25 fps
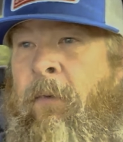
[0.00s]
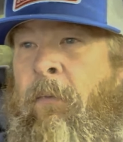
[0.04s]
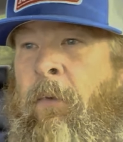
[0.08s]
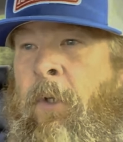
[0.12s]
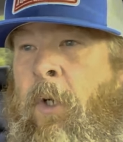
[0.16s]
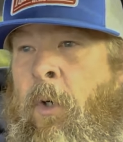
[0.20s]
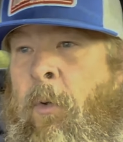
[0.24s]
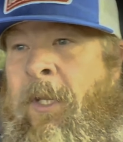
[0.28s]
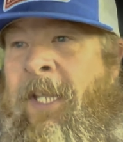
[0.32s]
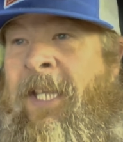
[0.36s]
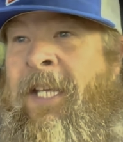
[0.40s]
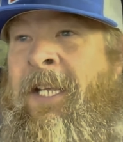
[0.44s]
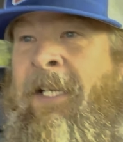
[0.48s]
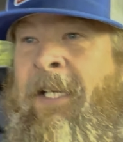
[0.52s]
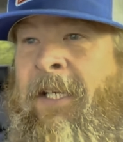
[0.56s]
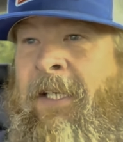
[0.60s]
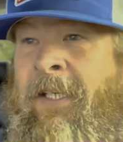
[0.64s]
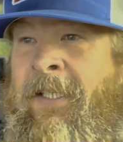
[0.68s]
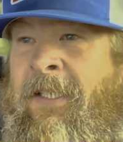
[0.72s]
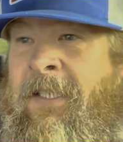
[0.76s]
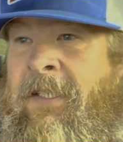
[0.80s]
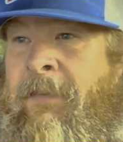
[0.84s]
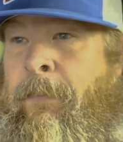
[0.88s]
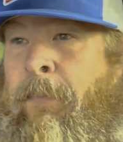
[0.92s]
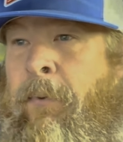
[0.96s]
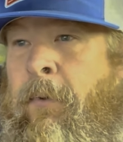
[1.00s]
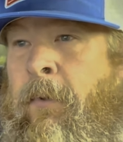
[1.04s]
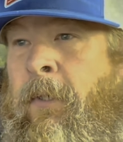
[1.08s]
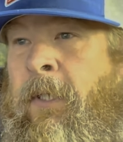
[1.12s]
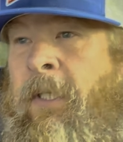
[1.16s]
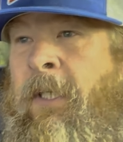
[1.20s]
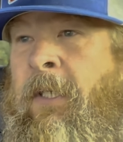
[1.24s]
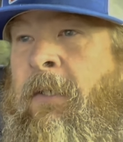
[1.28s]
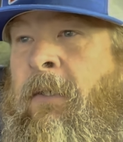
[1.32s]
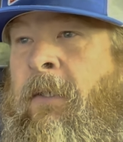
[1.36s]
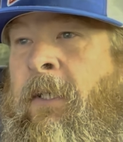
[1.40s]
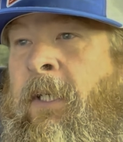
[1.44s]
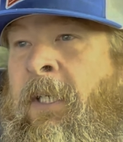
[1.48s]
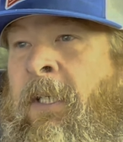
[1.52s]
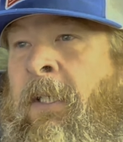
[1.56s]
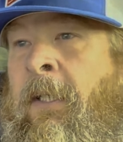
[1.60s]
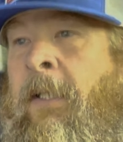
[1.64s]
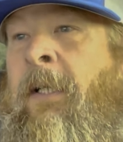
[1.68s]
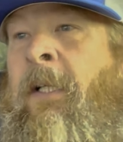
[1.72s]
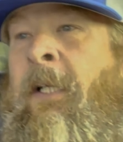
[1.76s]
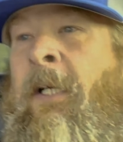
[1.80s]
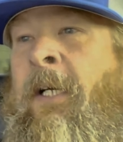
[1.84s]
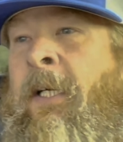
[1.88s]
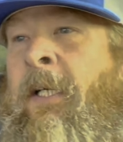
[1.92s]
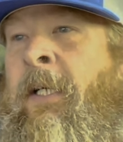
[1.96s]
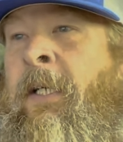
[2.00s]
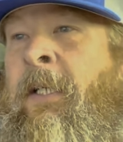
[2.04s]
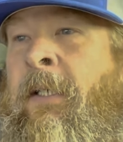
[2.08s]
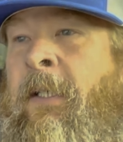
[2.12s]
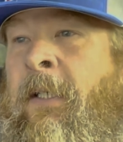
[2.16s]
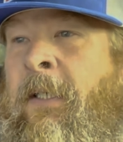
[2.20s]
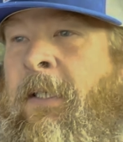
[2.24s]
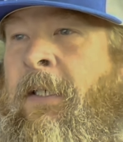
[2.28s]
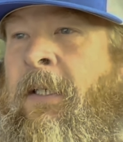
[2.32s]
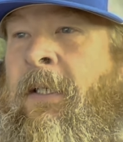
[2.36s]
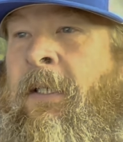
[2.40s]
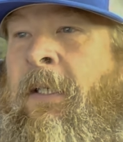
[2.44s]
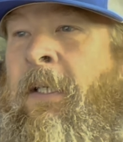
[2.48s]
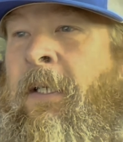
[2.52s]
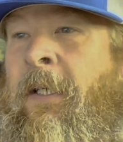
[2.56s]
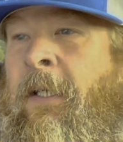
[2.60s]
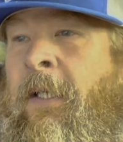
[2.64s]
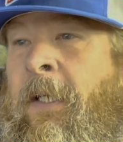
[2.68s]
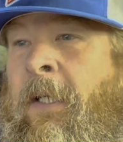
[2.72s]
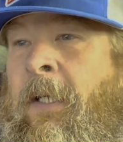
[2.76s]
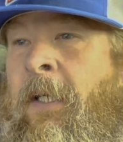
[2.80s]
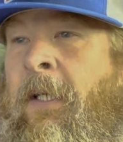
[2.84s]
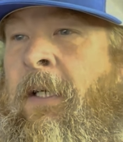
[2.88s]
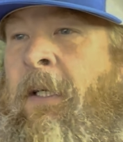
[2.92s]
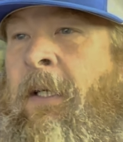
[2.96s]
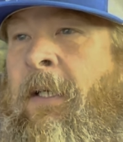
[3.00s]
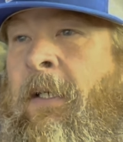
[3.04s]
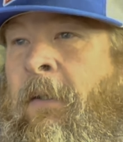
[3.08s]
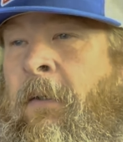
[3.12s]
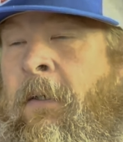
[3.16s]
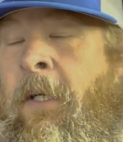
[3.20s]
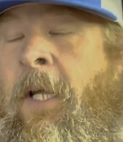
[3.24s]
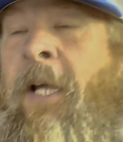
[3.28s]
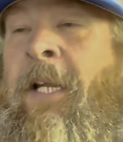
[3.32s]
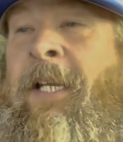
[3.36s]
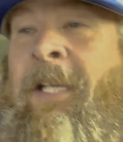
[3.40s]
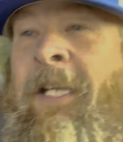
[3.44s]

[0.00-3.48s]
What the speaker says: the road in, and it's a pretty good incline. Or not